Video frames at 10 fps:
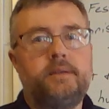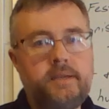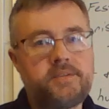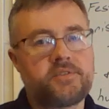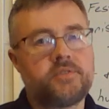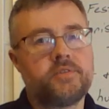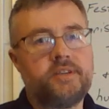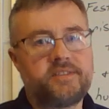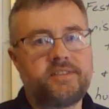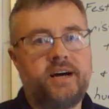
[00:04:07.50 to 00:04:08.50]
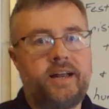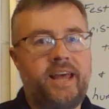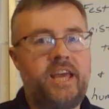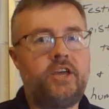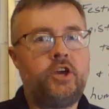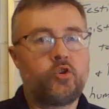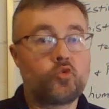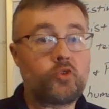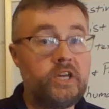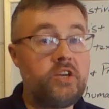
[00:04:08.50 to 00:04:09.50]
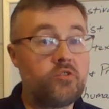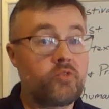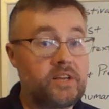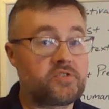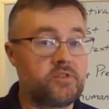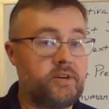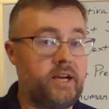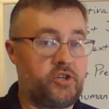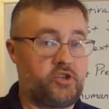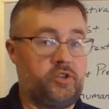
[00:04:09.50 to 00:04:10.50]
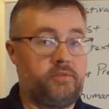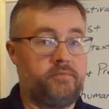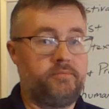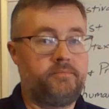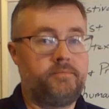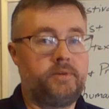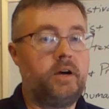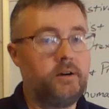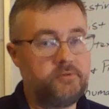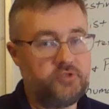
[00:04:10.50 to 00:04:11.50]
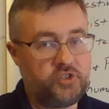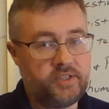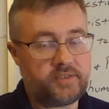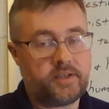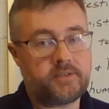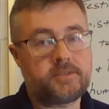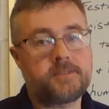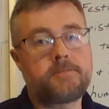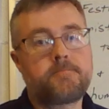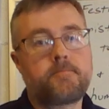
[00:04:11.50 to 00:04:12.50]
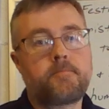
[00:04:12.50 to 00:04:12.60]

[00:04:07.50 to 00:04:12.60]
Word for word: Easter is not a re resurrection of Jesus.